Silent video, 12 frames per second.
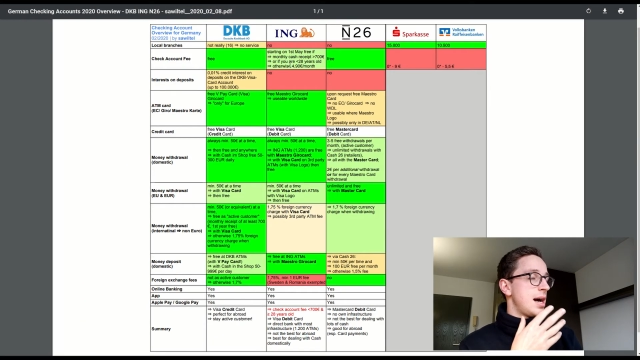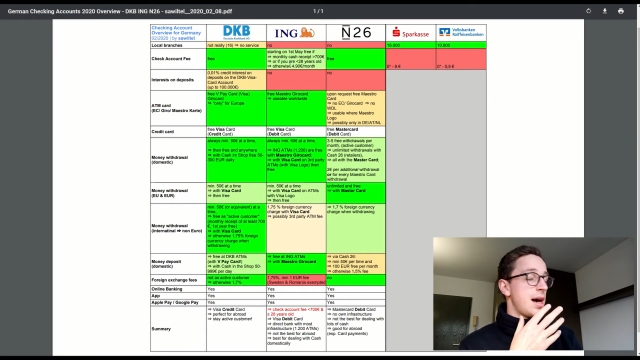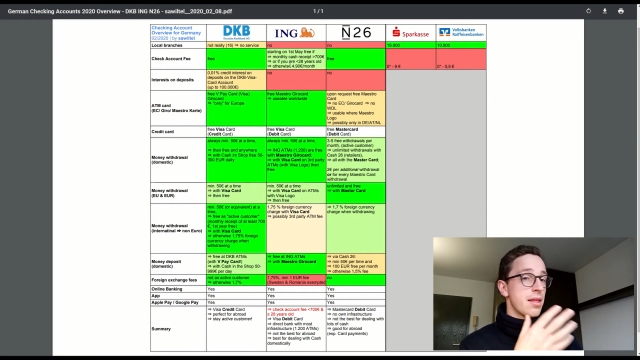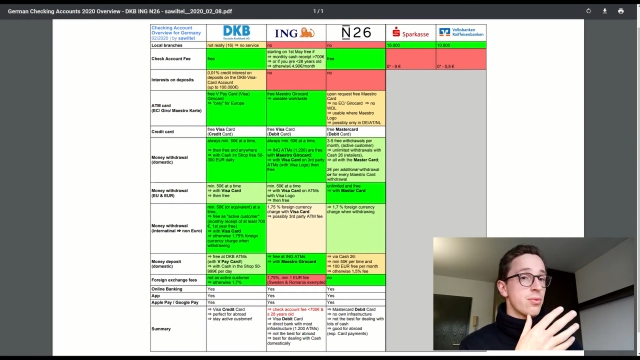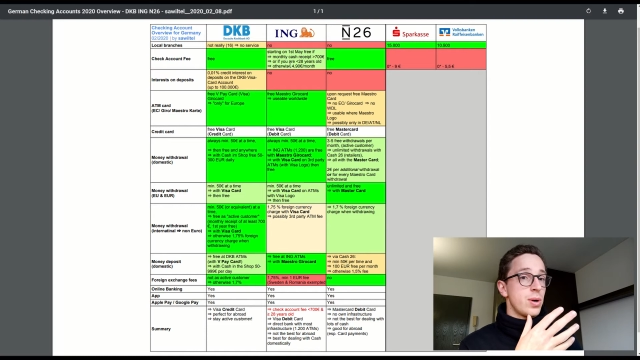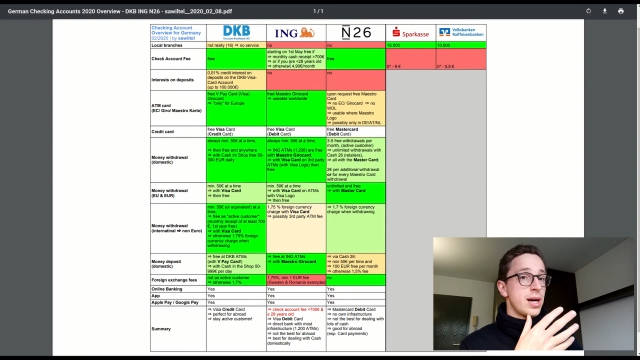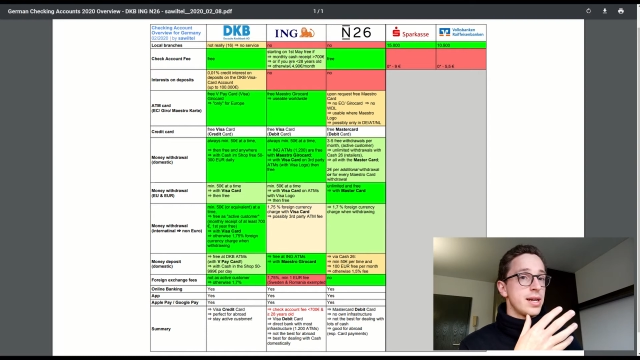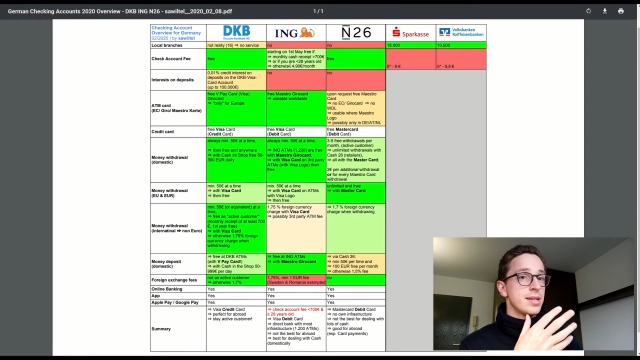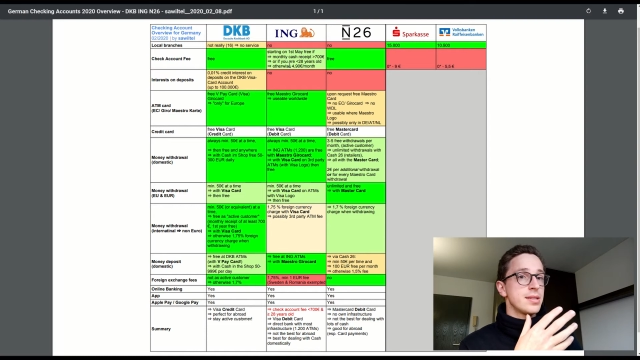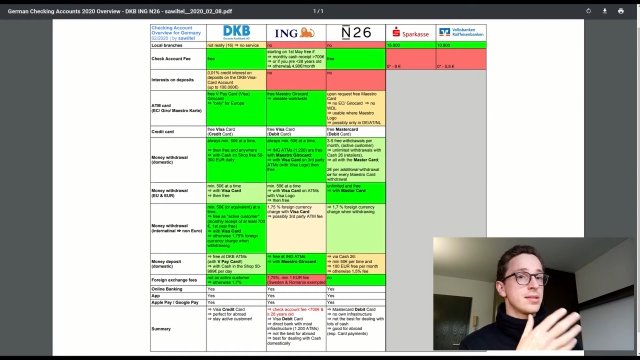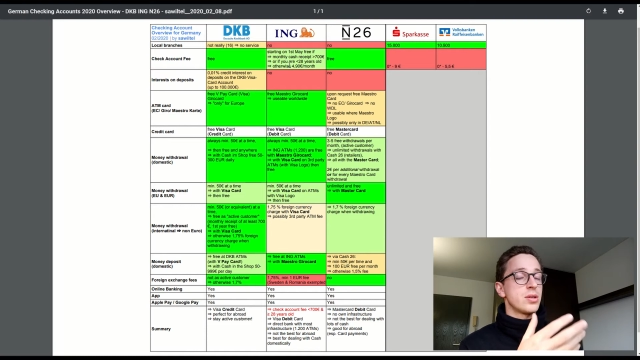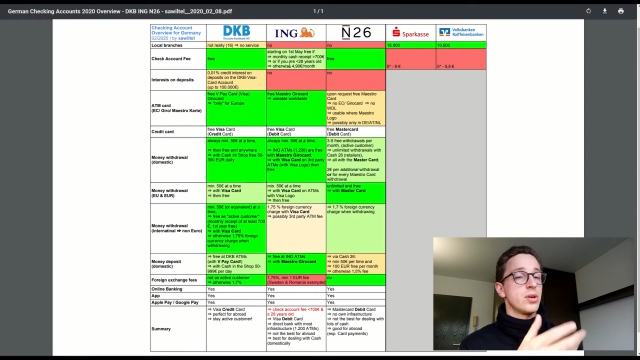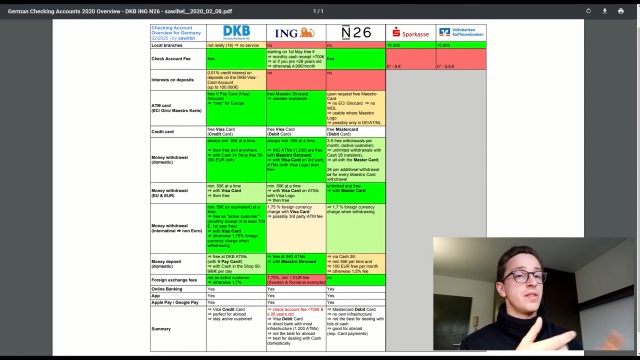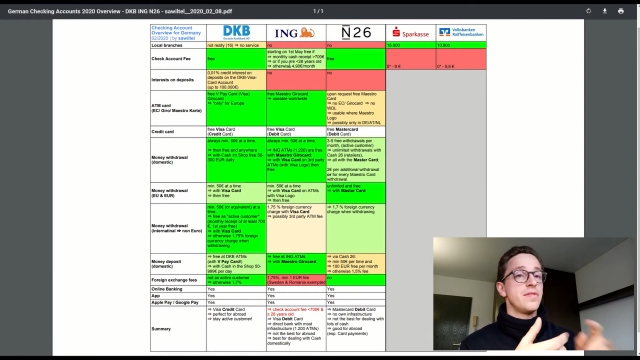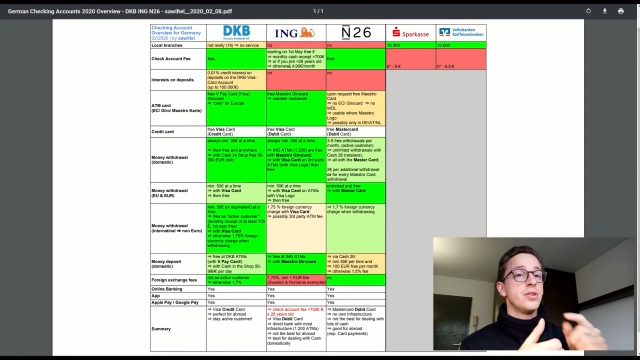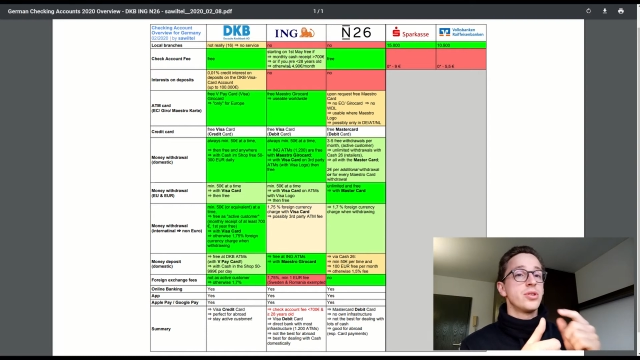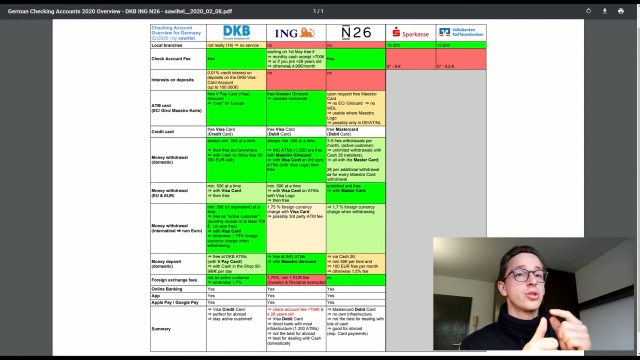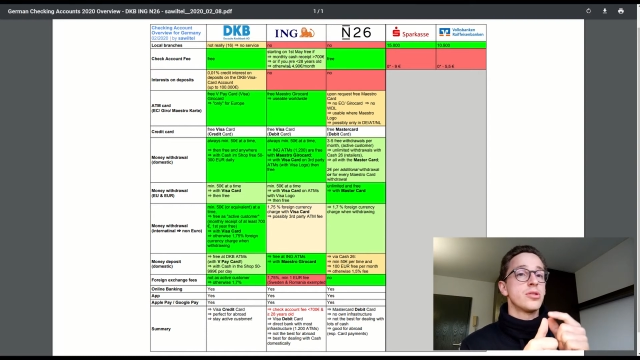Otherwise, so
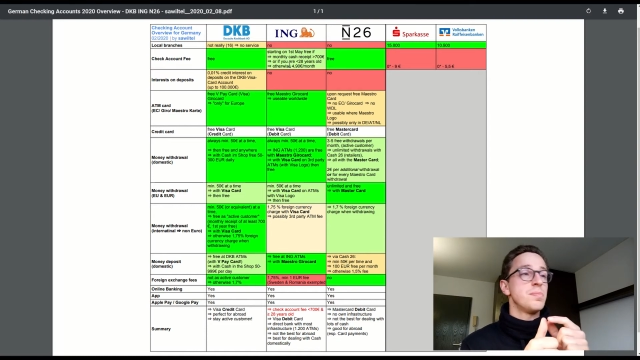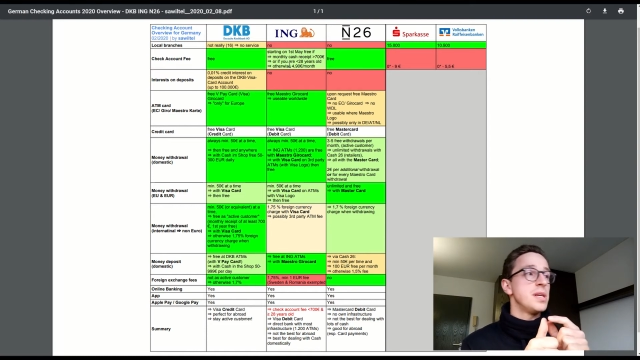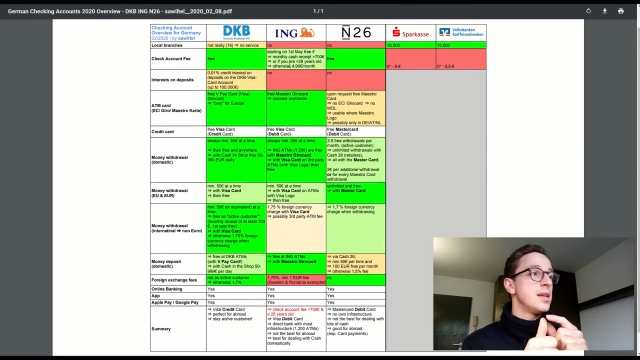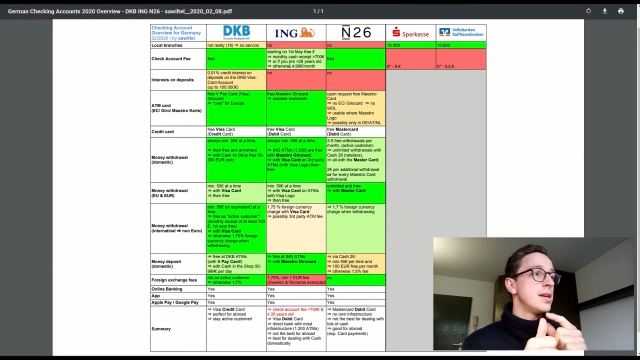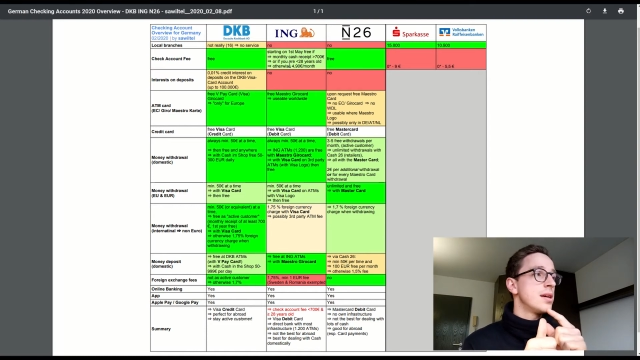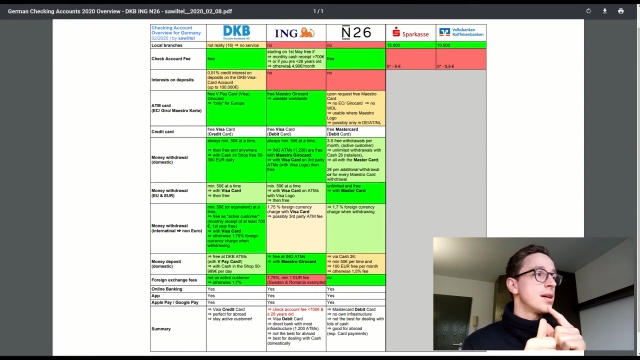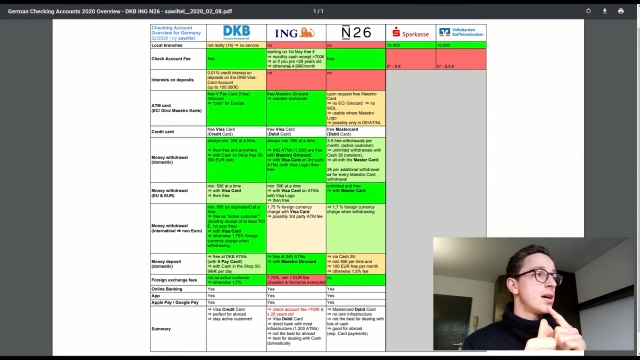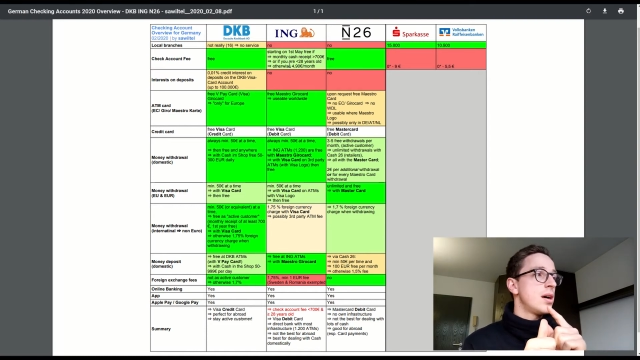if you should be